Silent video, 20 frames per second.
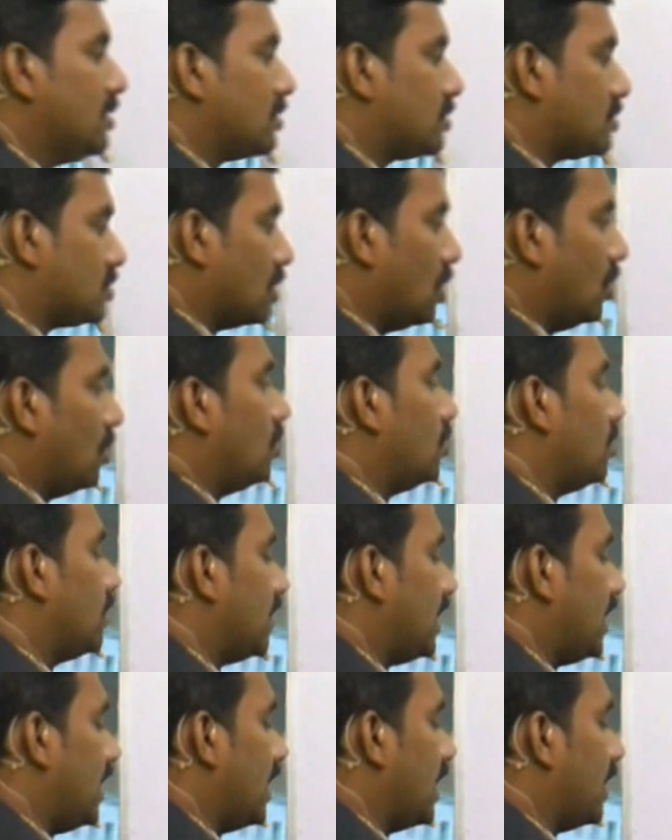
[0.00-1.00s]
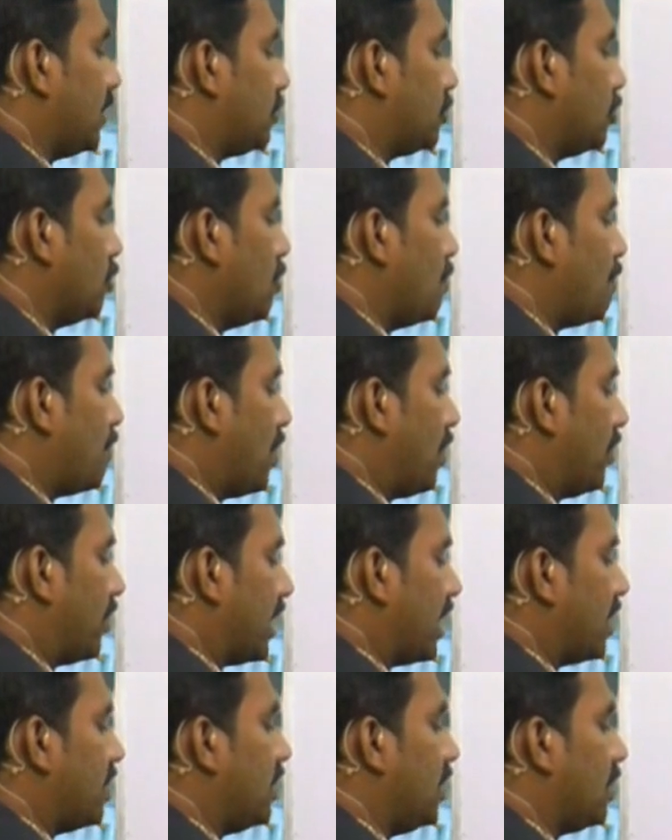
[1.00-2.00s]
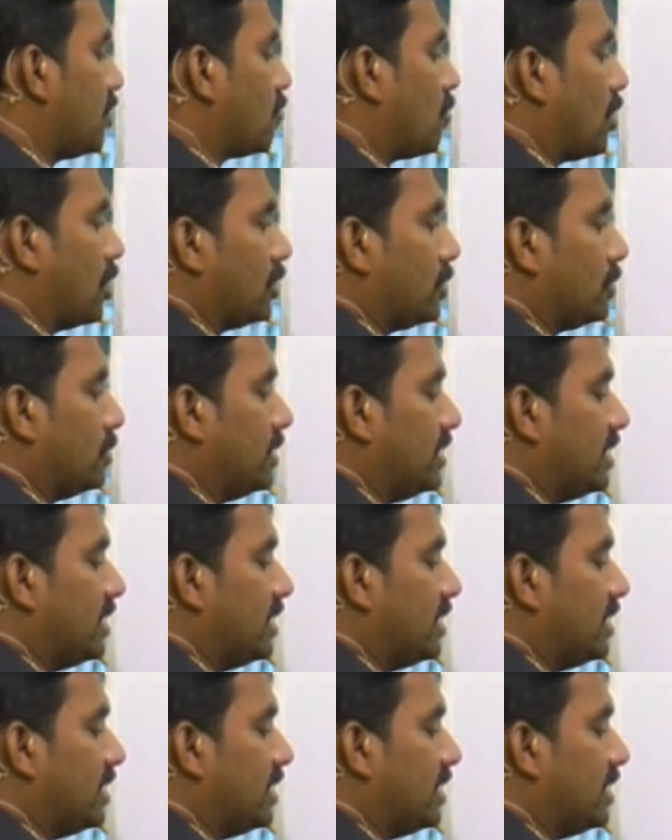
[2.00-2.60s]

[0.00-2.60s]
So here 2 power n equal to,